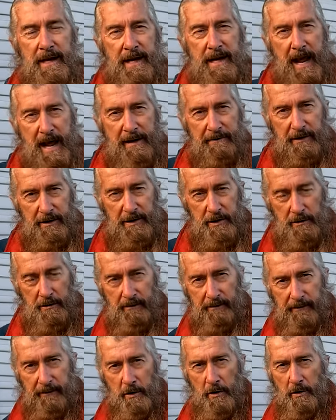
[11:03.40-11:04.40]
then have it
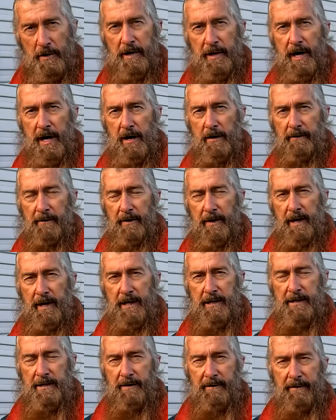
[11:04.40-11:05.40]
converted over
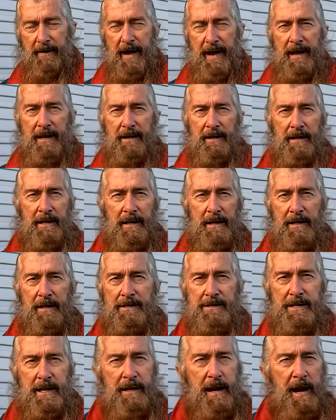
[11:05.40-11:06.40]
into the van
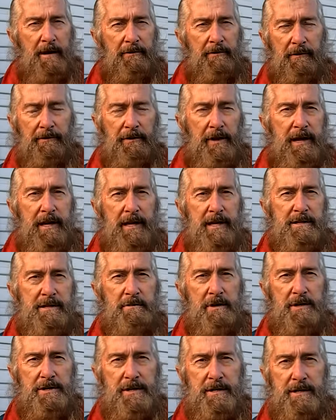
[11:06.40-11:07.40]
so you don't have to flick any
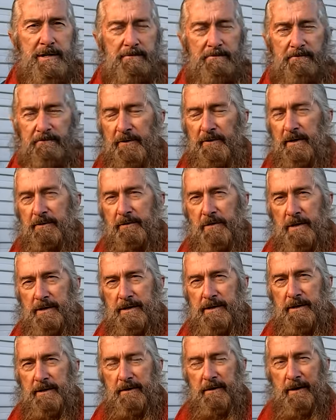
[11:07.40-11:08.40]
switches. You've
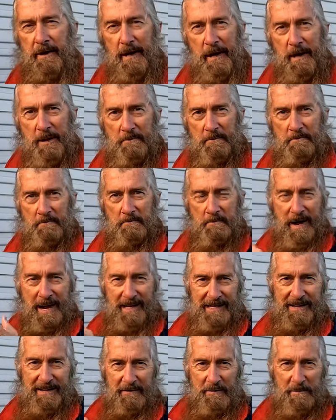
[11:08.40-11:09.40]
got your
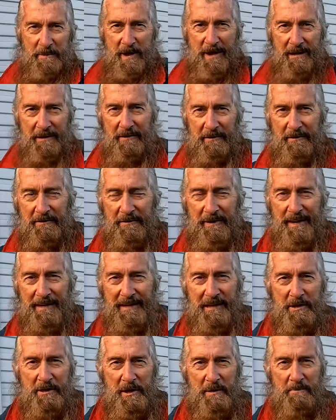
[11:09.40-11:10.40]
massive amount of uh,
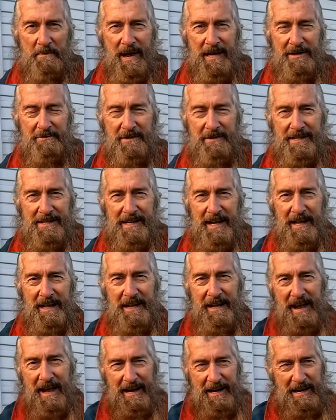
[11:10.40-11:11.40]
lithium batteries
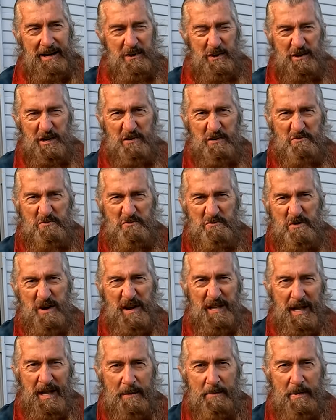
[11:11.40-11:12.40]
and you've got your
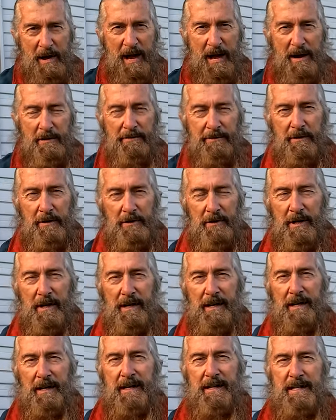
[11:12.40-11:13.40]
really powerful
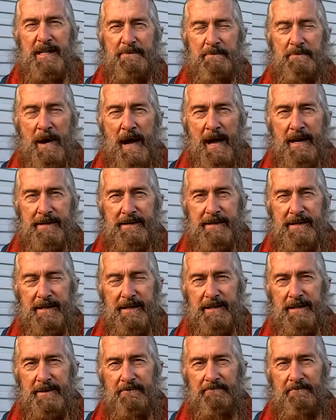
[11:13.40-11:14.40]
smart
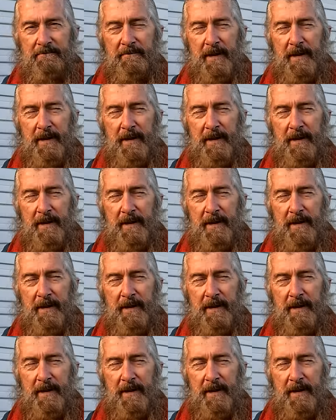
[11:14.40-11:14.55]
uh,